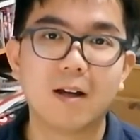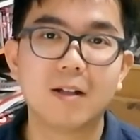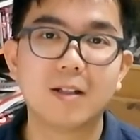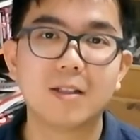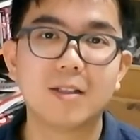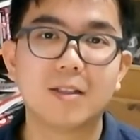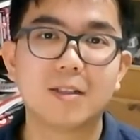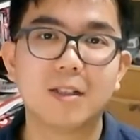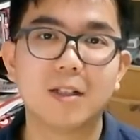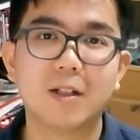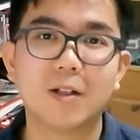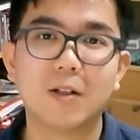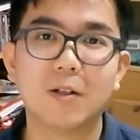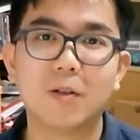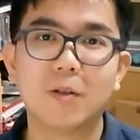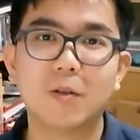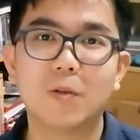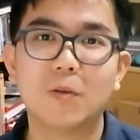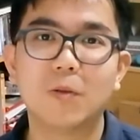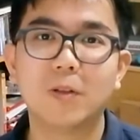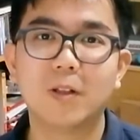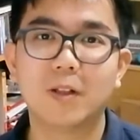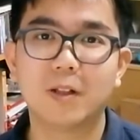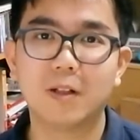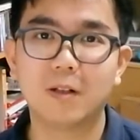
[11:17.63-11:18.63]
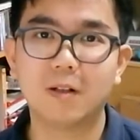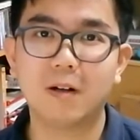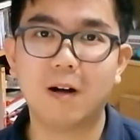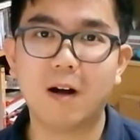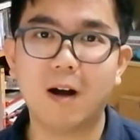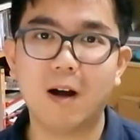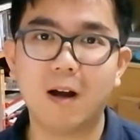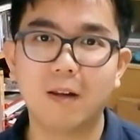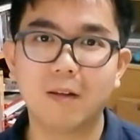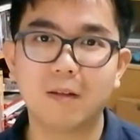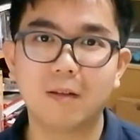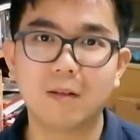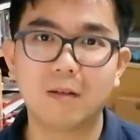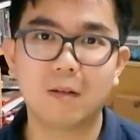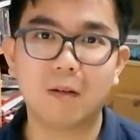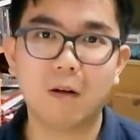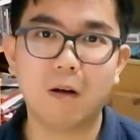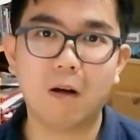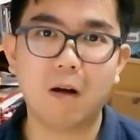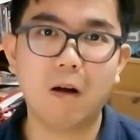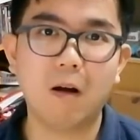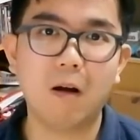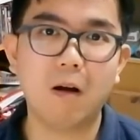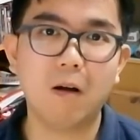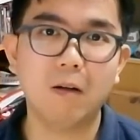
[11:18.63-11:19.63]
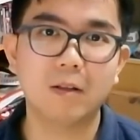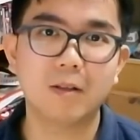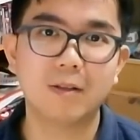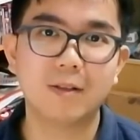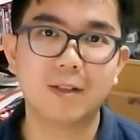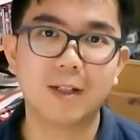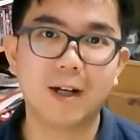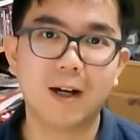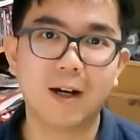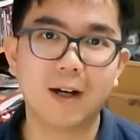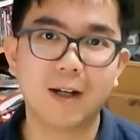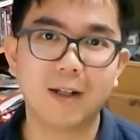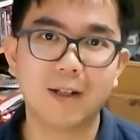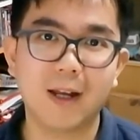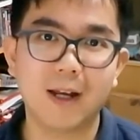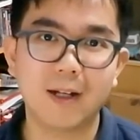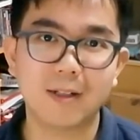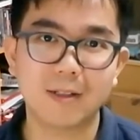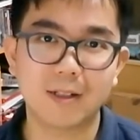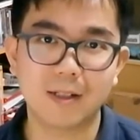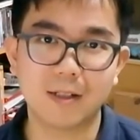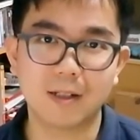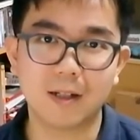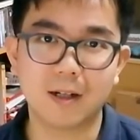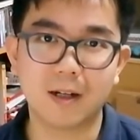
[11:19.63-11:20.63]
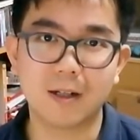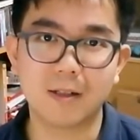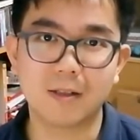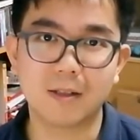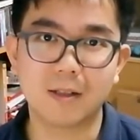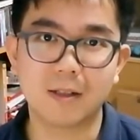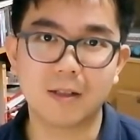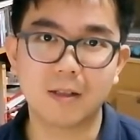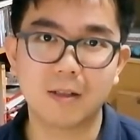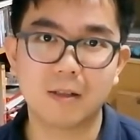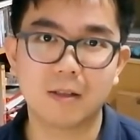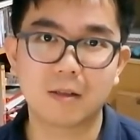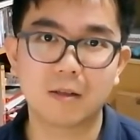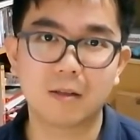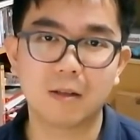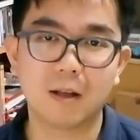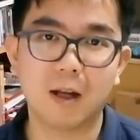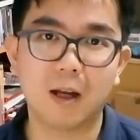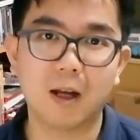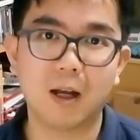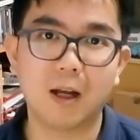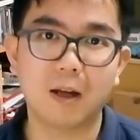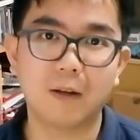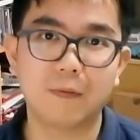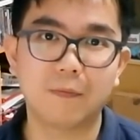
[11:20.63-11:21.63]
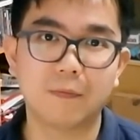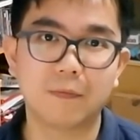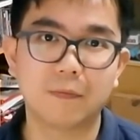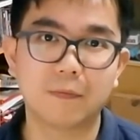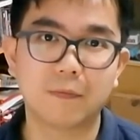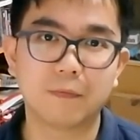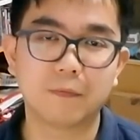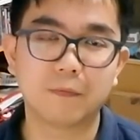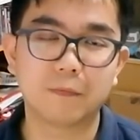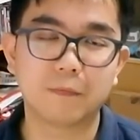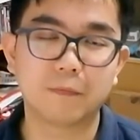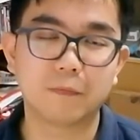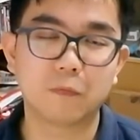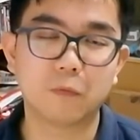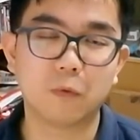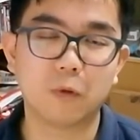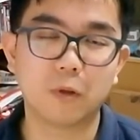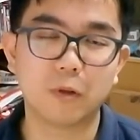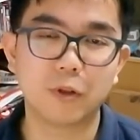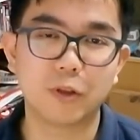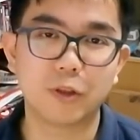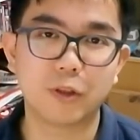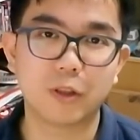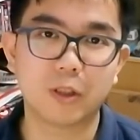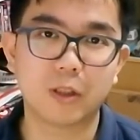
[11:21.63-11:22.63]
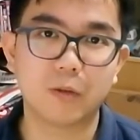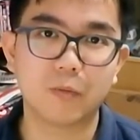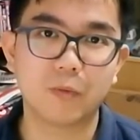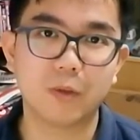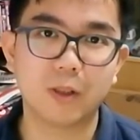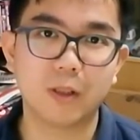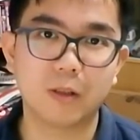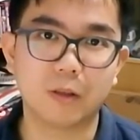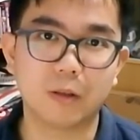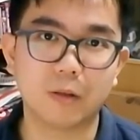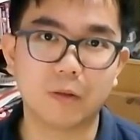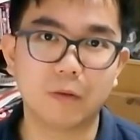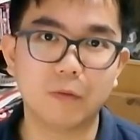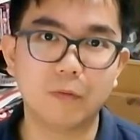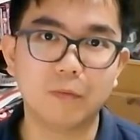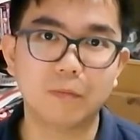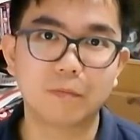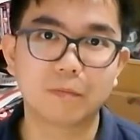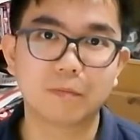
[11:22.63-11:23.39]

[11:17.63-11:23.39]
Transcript: So here are all the 9 exercises I want to share with you,